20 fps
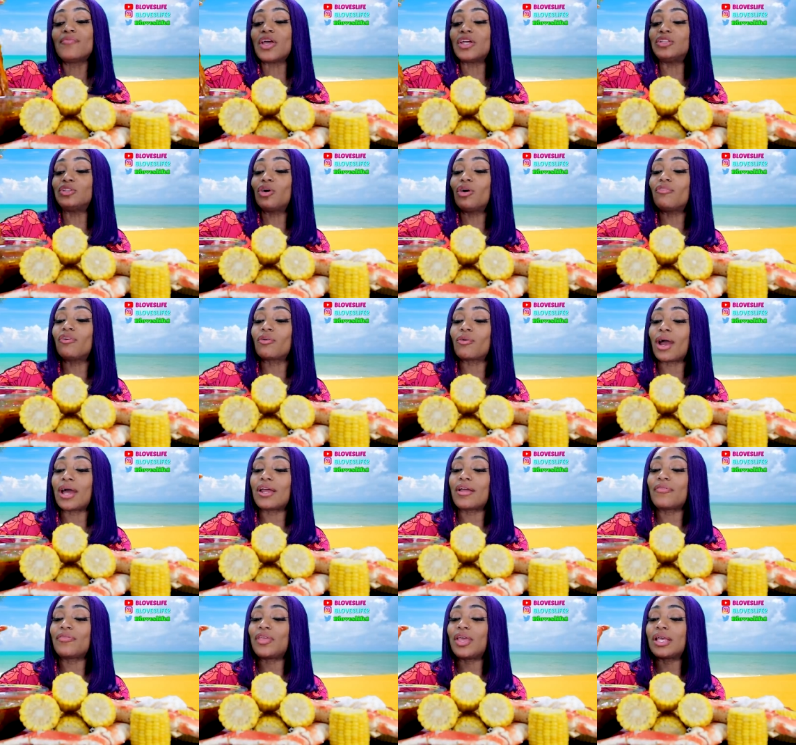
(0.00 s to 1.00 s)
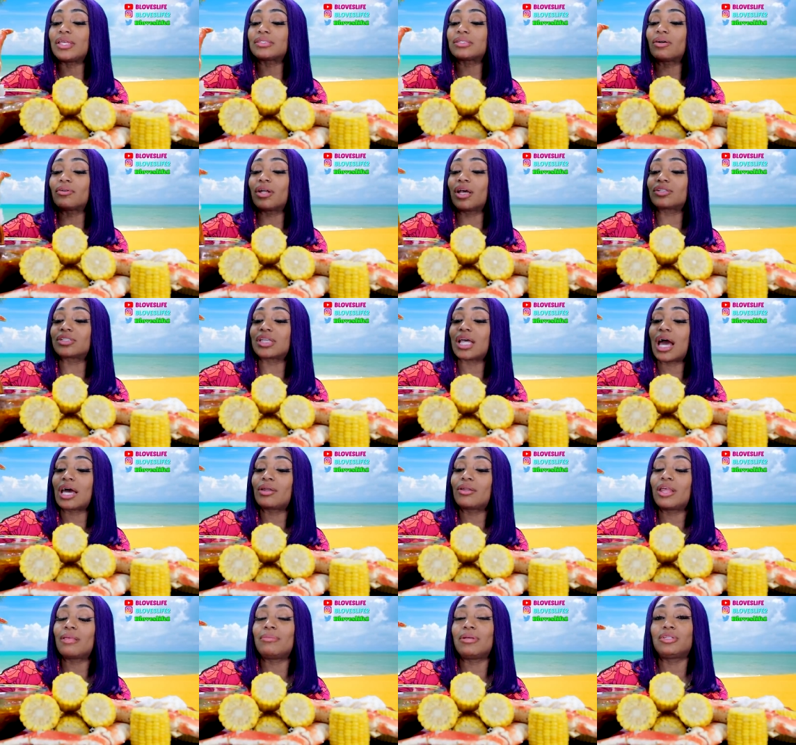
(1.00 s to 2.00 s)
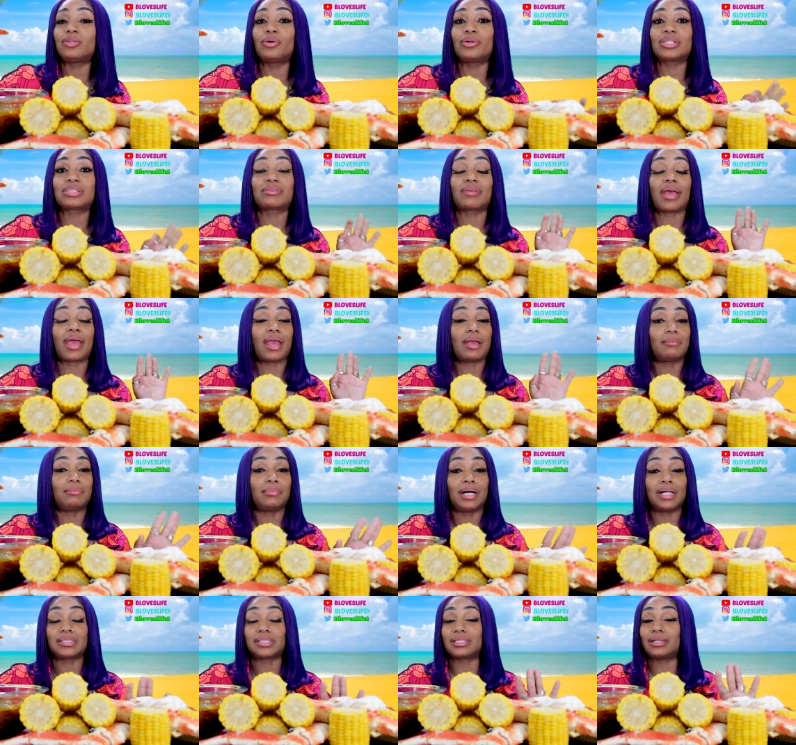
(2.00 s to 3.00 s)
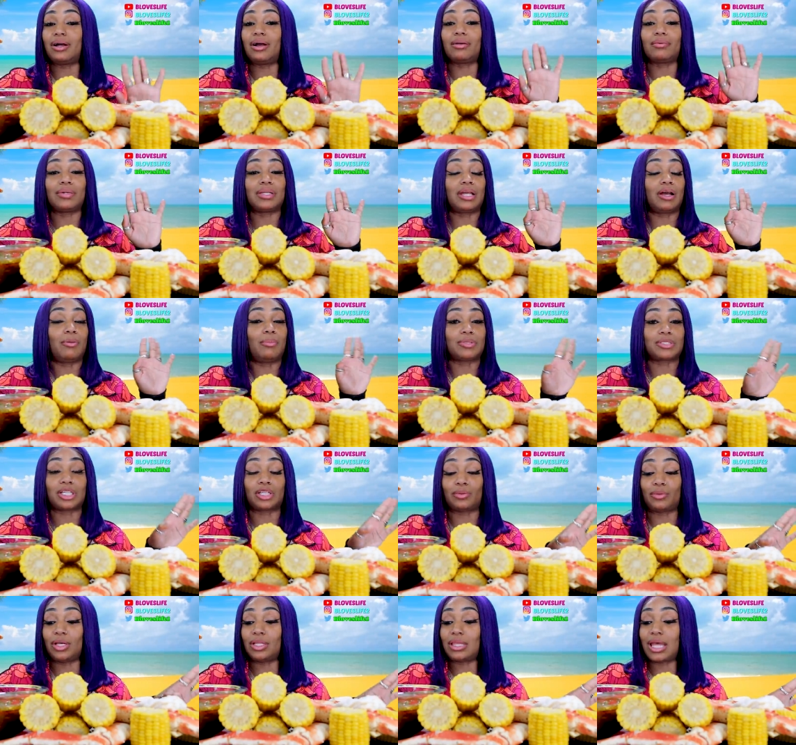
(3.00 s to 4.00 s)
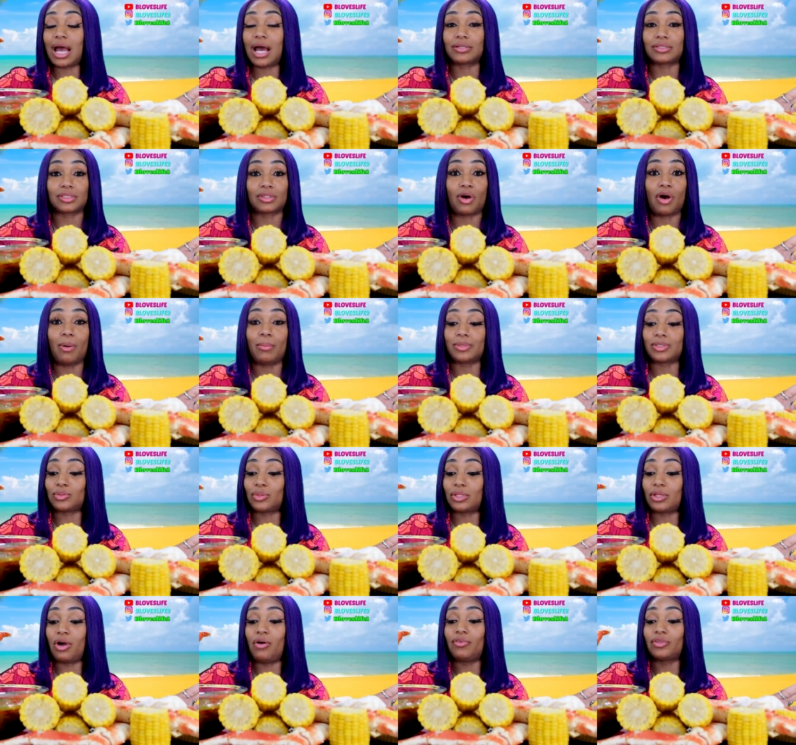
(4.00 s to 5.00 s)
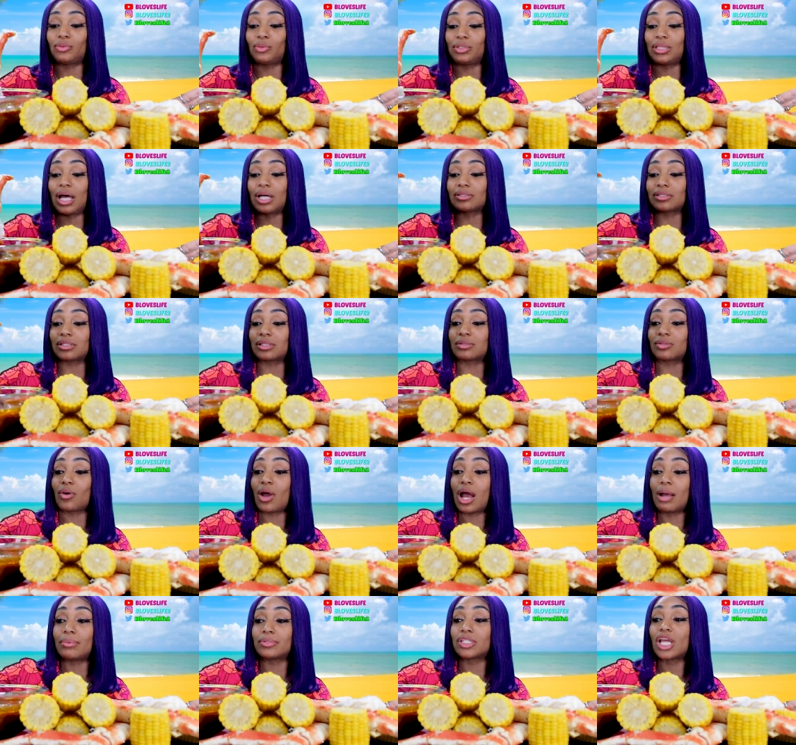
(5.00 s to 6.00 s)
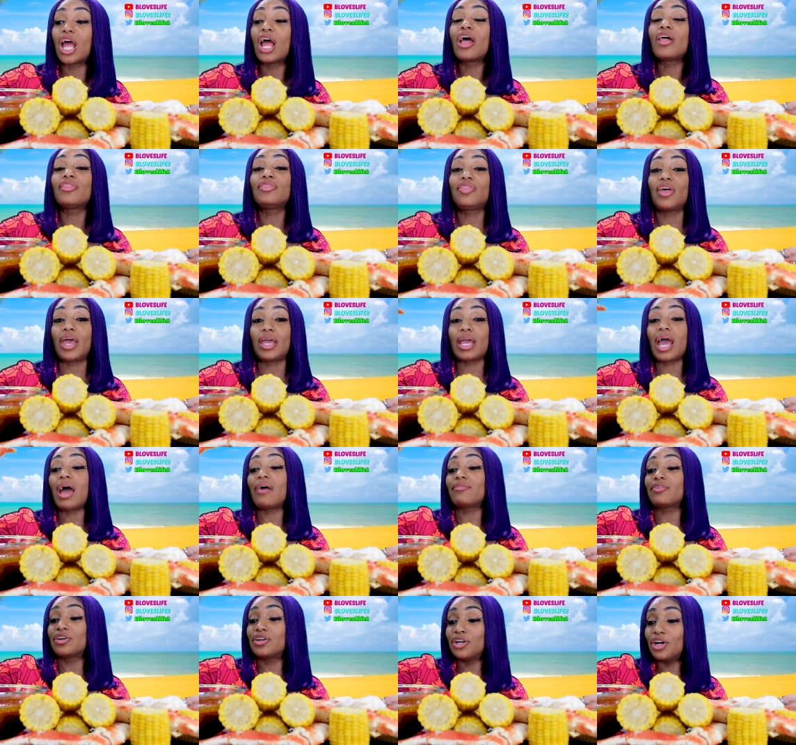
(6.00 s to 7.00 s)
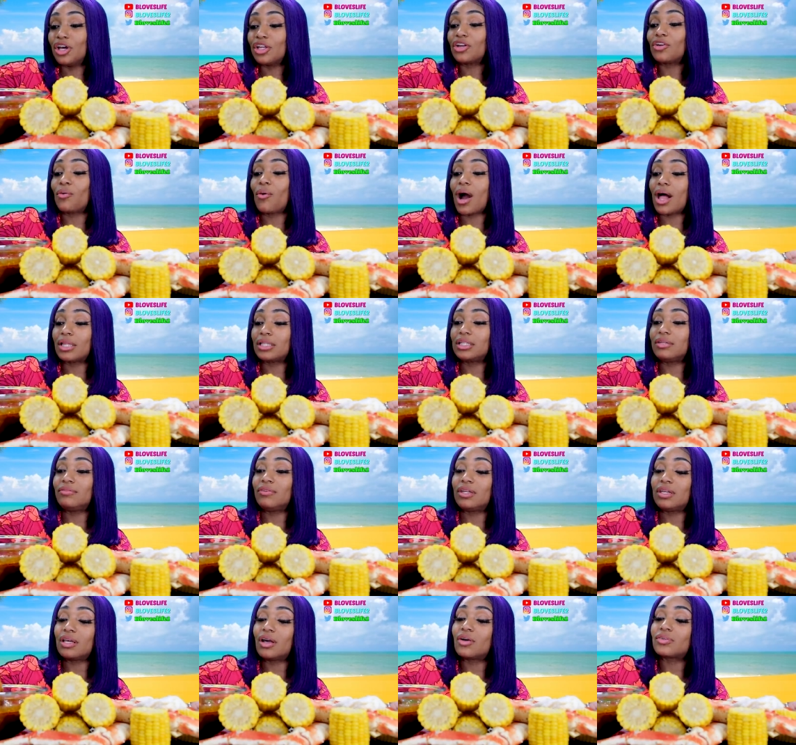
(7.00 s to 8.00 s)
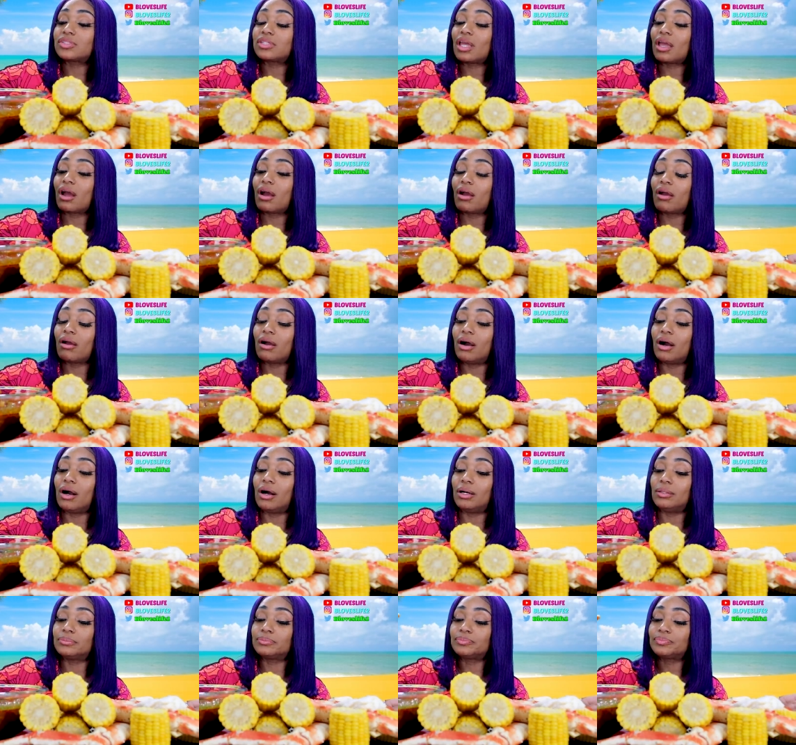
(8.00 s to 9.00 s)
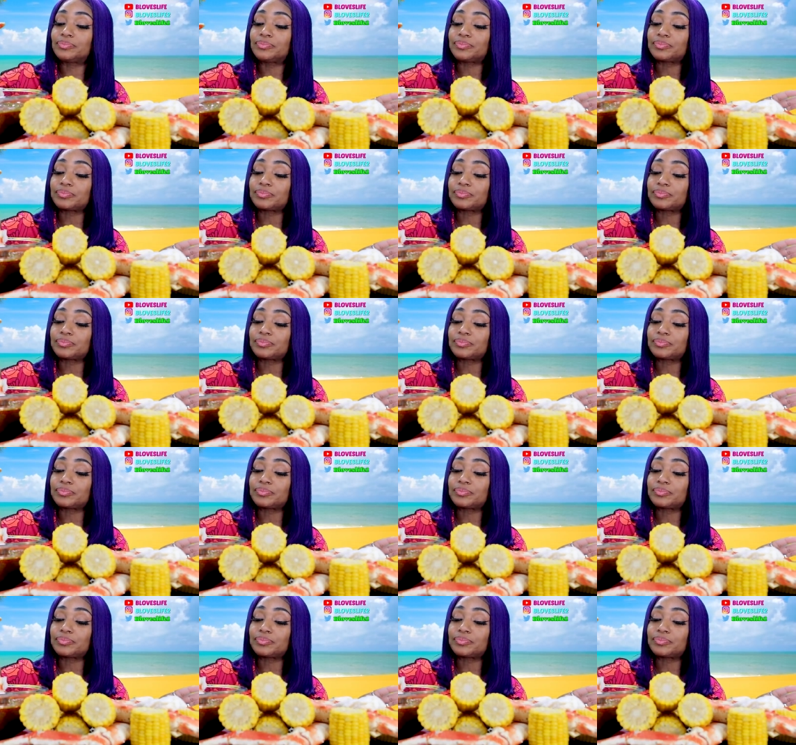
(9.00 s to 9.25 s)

They do a variety of things on their channel. They've been doing this for eight months and already almost at 3,000, almost three, over 3,000 subscribers. They have good quality videos. They are... um